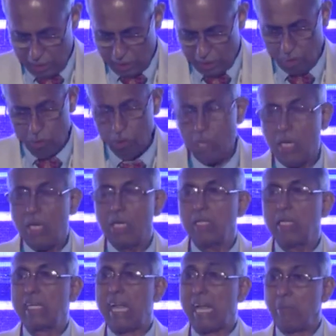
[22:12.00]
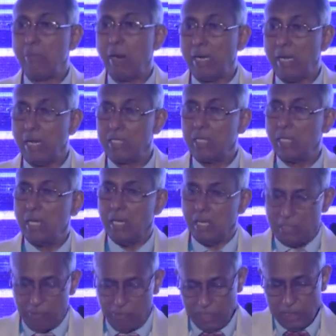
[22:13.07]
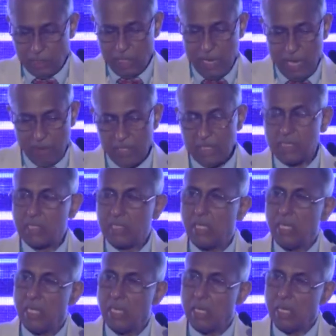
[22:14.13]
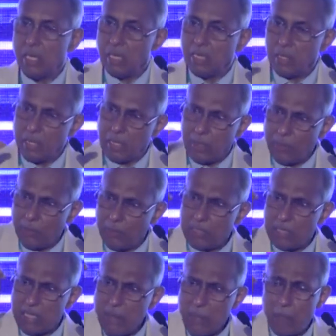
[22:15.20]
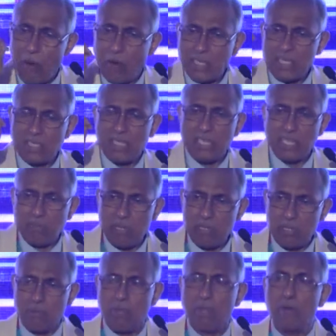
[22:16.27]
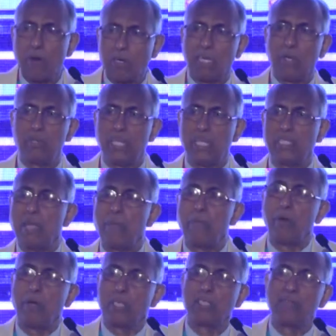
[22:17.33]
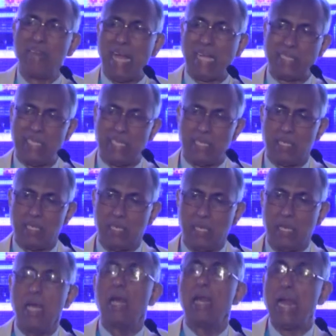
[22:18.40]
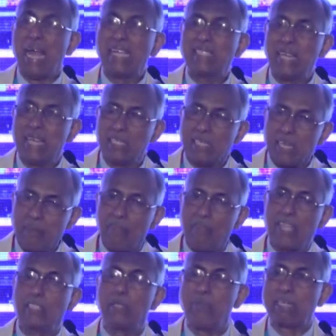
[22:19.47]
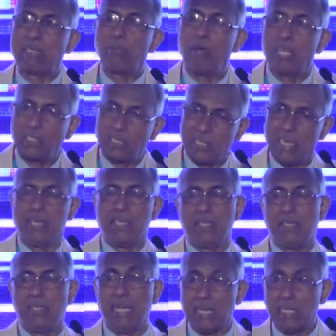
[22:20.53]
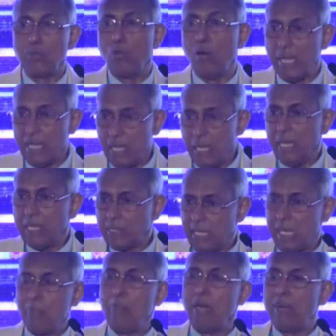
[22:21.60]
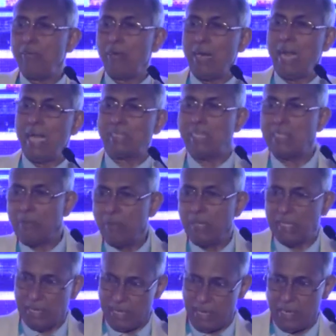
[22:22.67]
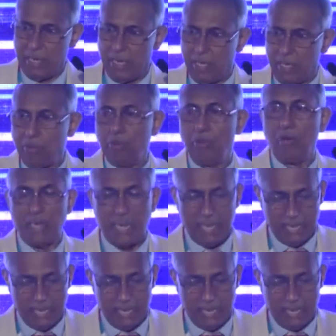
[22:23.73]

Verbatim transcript: through the care bundles. The first three hours, the importance that has been to be brought out is the importance of lactate. Lactate reflects the metabolic state. That is why send blood for lactate immediately. You already heard